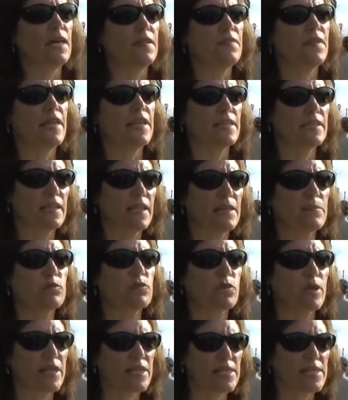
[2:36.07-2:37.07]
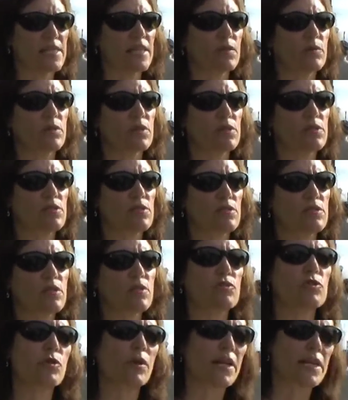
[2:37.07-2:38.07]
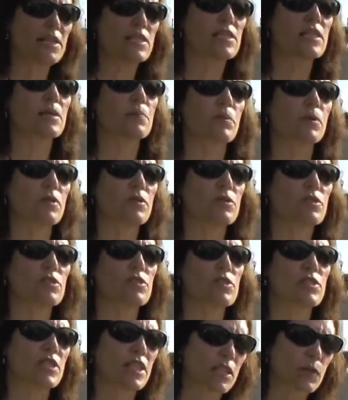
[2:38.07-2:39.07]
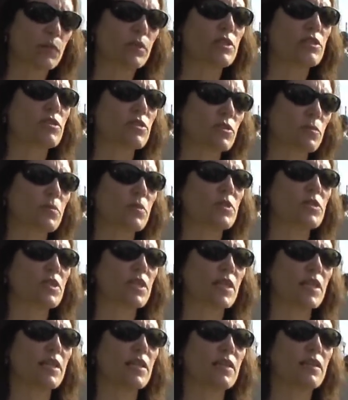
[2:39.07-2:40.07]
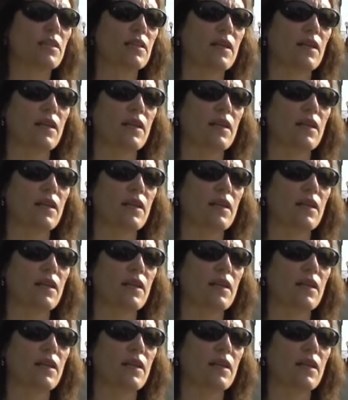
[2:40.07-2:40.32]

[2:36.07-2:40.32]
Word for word: Uh, they claim trade secrets. So trade secrets, secrets supersede uh,